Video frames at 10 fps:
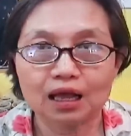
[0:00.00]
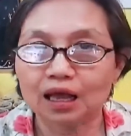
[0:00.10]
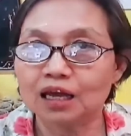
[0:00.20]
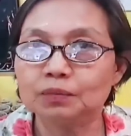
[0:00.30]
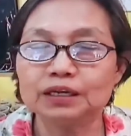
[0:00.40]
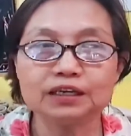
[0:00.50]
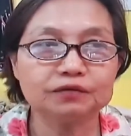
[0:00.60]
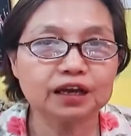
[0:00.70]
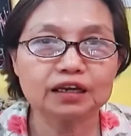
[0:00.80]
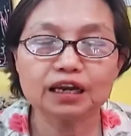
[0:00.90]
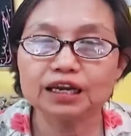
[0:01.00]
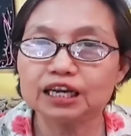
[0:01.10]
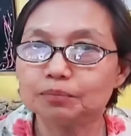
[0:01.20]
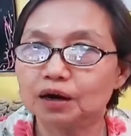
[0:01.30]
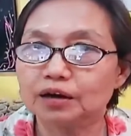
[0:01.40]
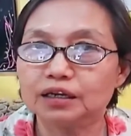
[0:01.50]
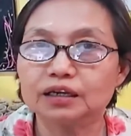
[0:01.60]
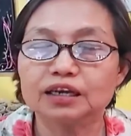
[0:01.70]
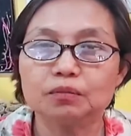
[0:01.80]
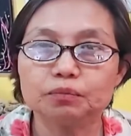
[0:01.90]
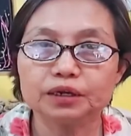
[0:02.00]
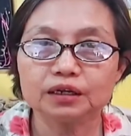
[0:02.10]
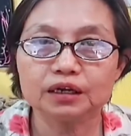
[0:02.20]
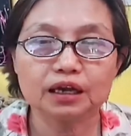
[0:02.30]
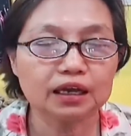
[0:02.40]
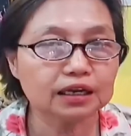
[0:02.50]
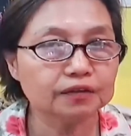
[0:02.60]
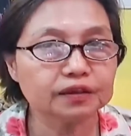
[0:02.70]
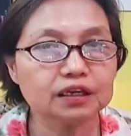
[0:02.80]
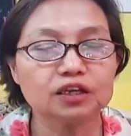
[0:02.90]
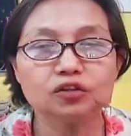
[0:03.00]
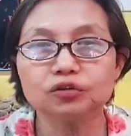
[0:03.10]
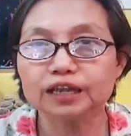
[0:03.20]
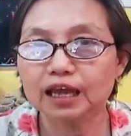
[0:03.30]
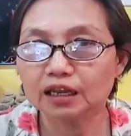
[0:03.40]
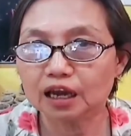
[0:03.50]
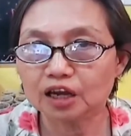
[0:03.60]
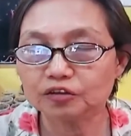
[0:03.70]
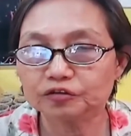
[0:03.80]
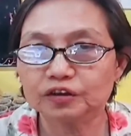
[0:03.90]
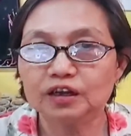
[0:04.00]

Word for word: I believe that anybody can bring anything into their life,